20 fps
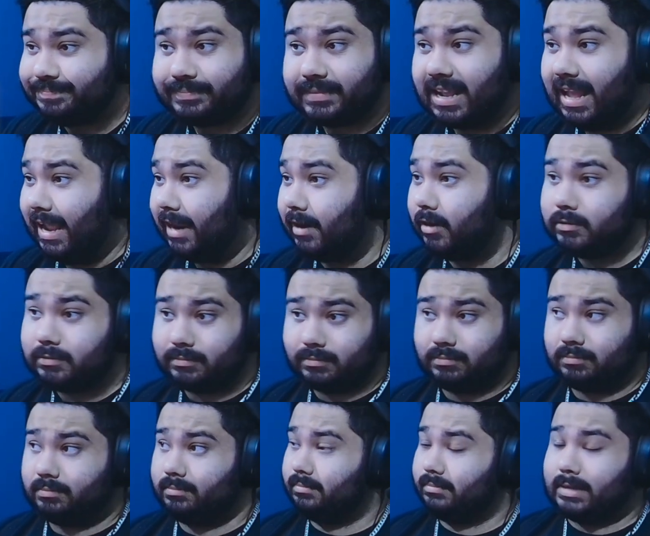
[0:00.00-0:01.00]
I don't
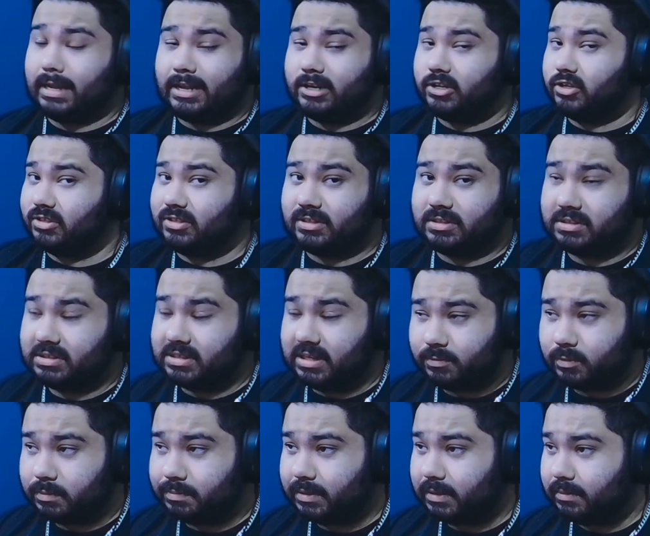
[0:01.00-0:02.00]
just sleep
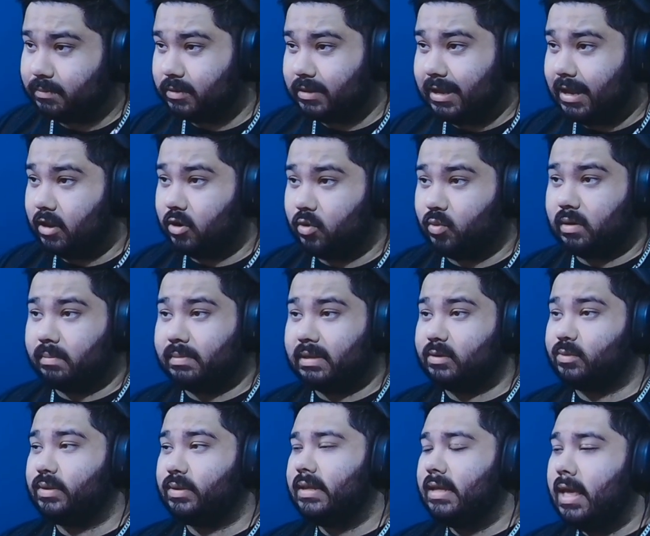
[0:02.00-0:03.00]
with people that I don't want to be
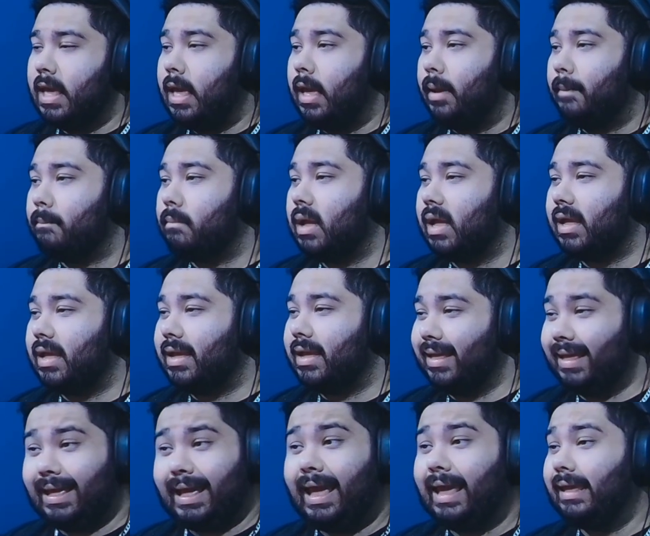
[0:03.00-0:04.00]
with. But,
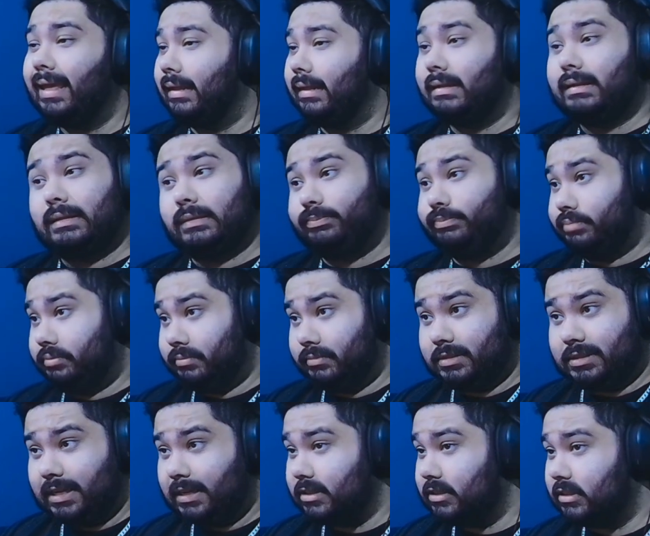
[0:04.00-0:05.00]
hey,
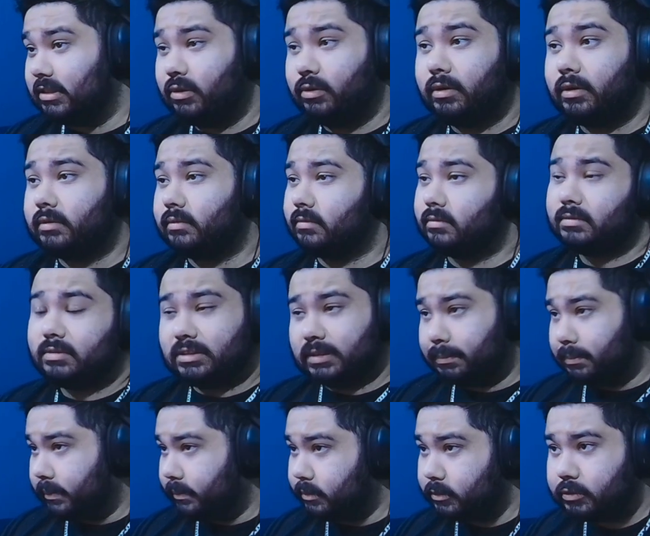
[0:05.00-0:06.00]
to each their own. Some
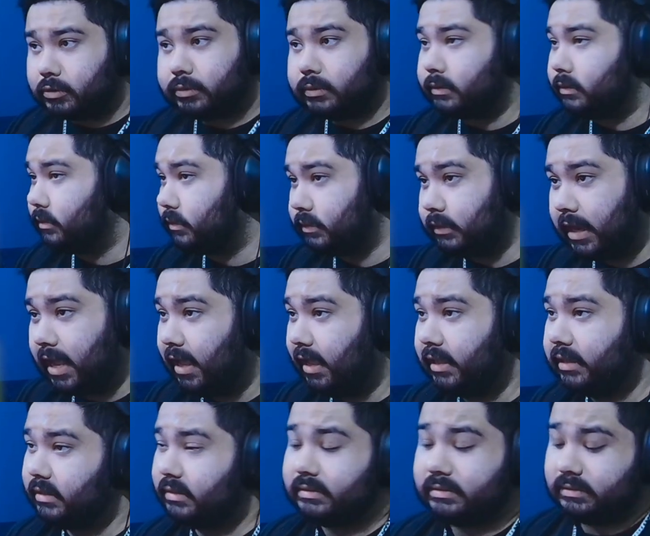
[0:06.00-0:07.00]
people do it.
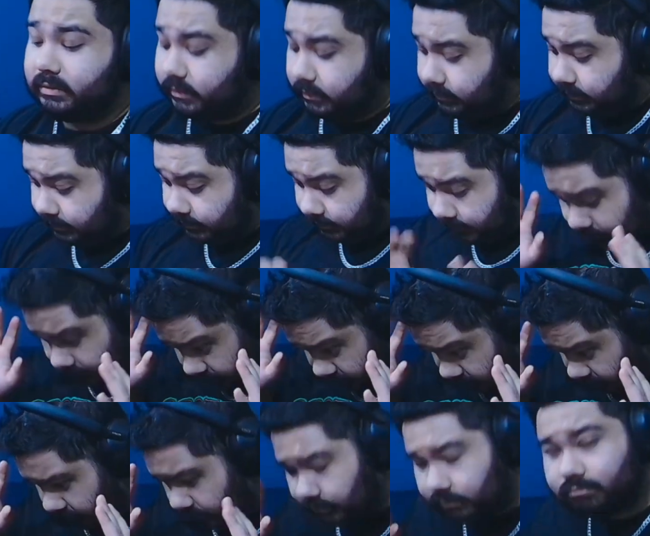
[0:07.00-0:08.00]
Hey.
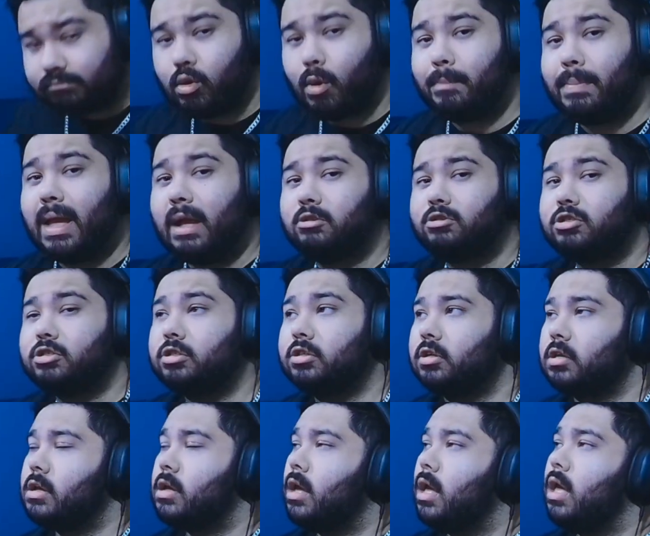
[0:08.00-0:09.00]
Well, power too,
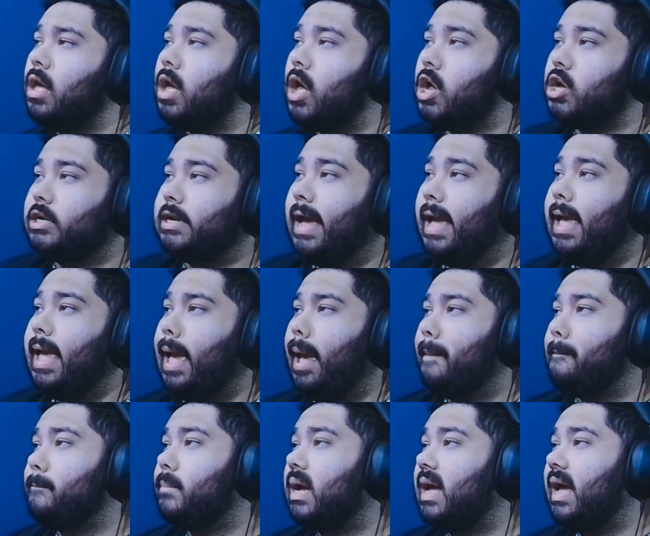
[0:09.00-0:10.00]
okay?
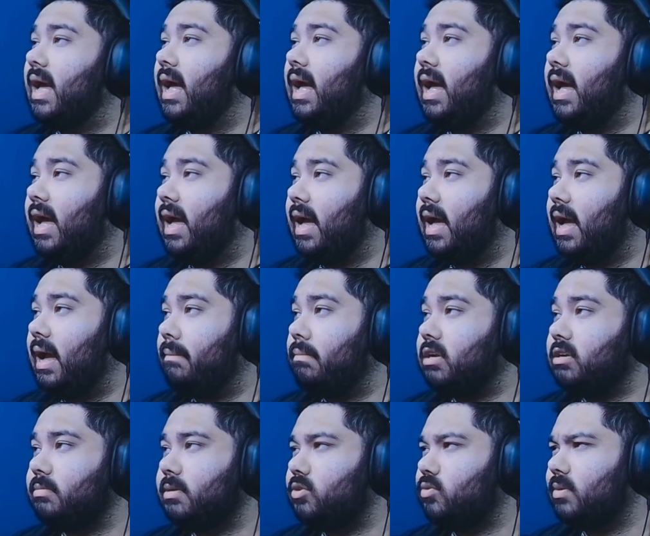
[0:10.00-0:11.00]
But
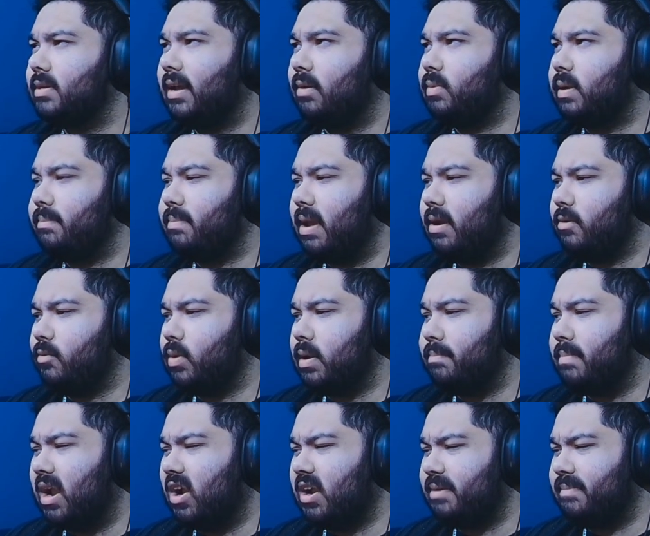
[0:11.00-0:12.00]
to be doing that with a
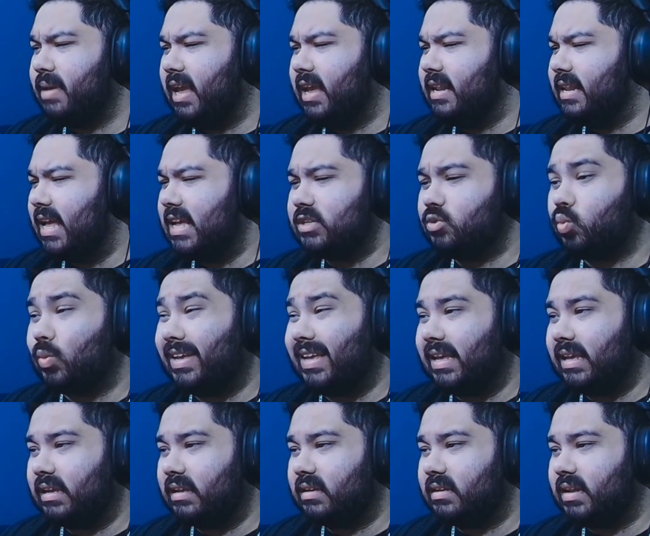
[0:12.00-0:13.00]
married man, that's
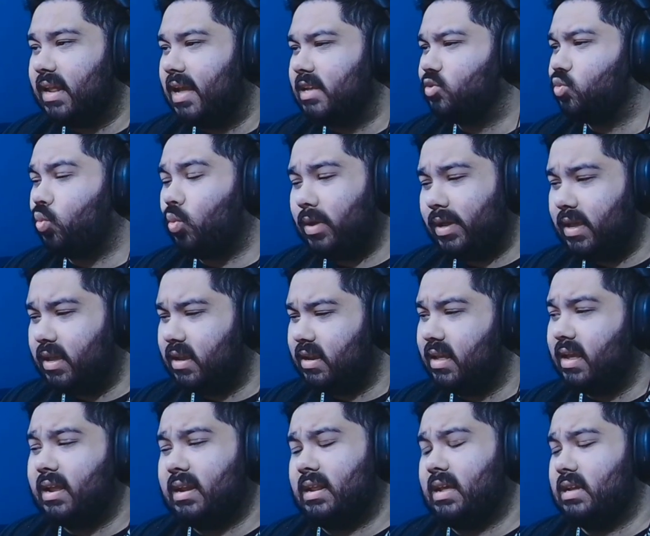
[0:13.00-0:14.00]
weird. That's weird,
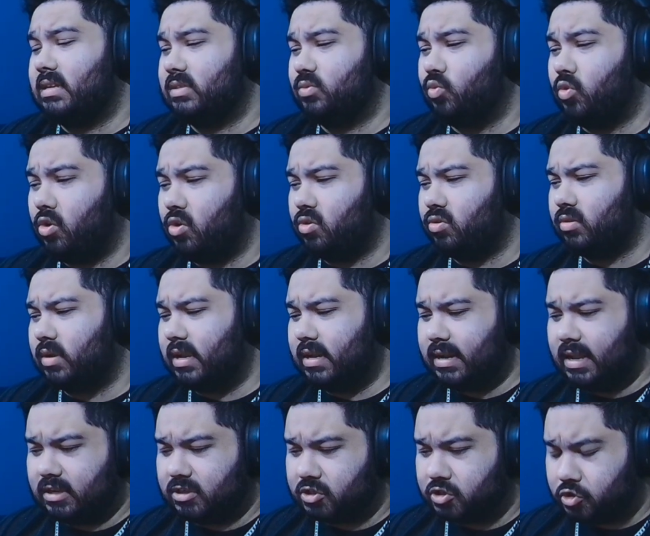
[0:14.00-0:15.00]
and that's wrong, and
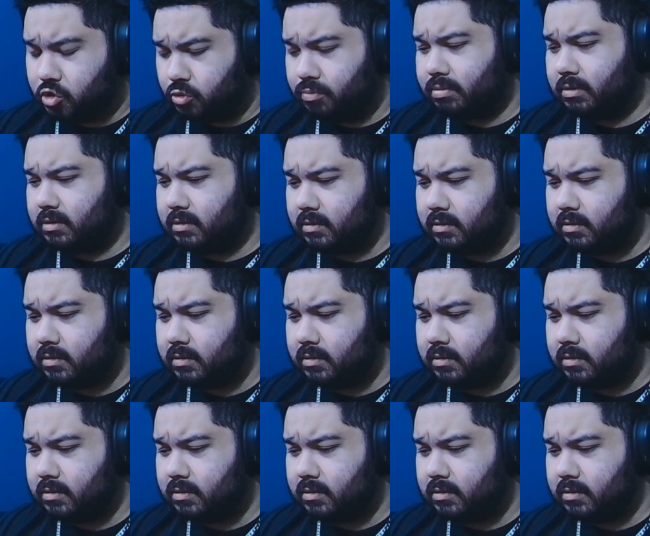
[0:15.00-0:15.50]
that's stupid.